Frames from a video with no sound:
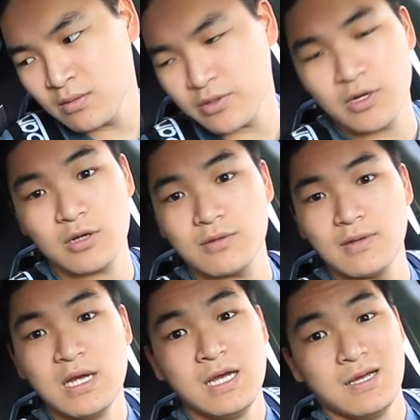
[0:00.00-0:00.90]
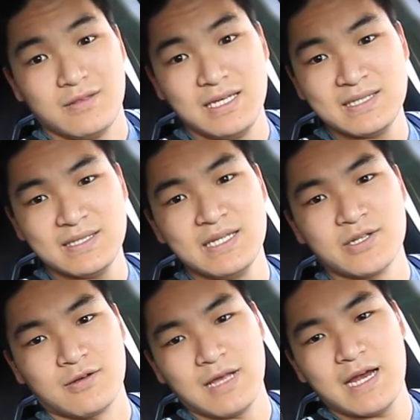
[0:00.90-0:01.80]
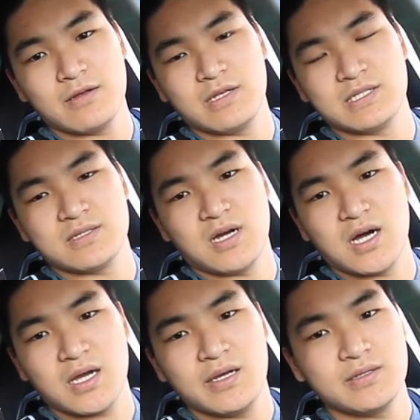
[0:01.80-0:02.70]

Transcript: There, these seats are lighter than stock,